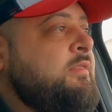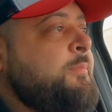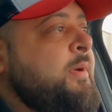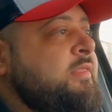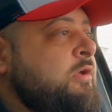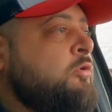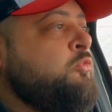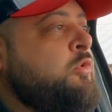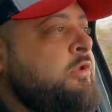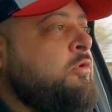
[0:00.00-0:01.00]
Depending
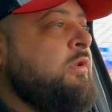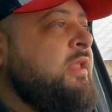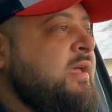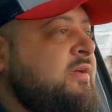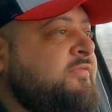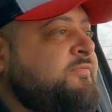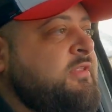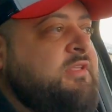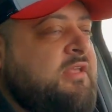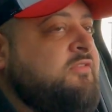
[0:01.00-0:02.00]
on where you live,
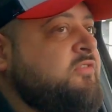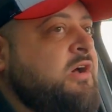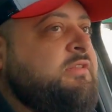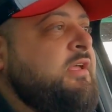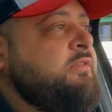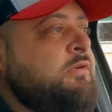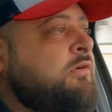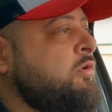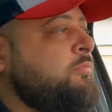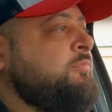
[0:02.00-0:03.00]
it can start at
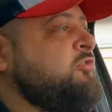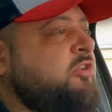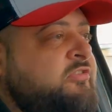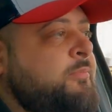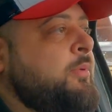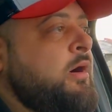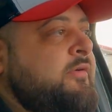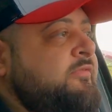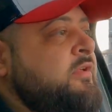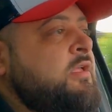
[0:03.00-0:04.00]
just
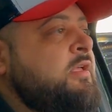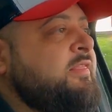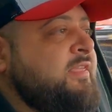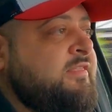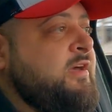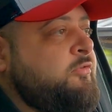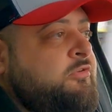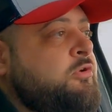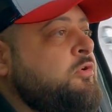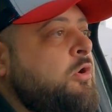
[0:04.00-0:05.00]
above
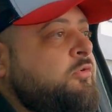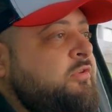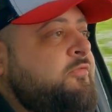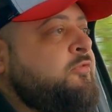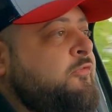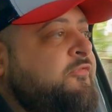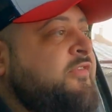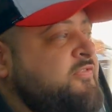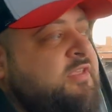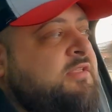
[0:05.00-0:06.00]
10,000 euros, and for
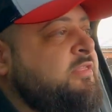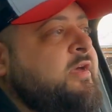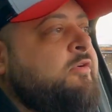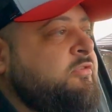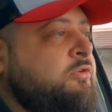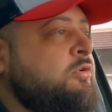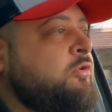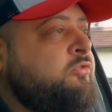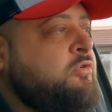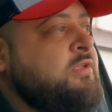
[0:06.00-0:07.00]
15,000
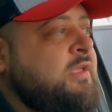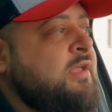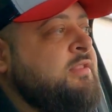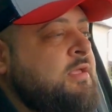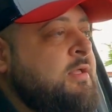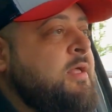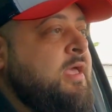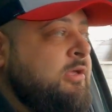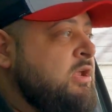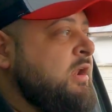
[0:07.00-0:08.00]
euros you can get
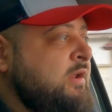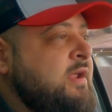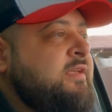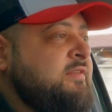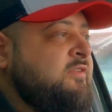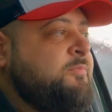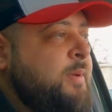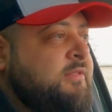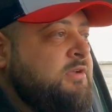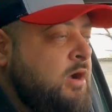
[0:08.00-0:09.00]
a really nicely
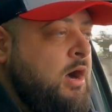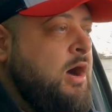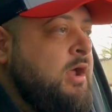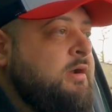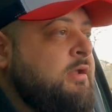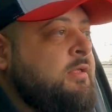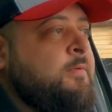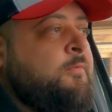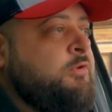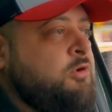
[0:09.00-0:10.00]
spec'd car
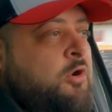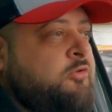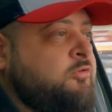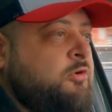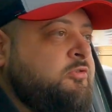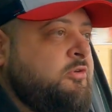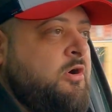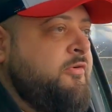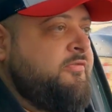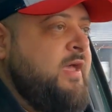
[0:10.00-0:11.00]
with all sorts
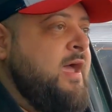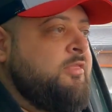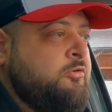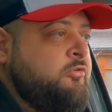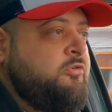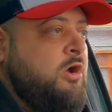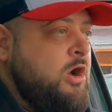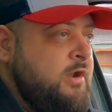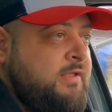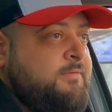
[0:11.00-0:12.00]
of add-ons
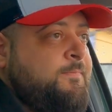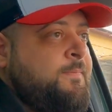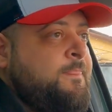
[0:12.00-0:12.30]
on it.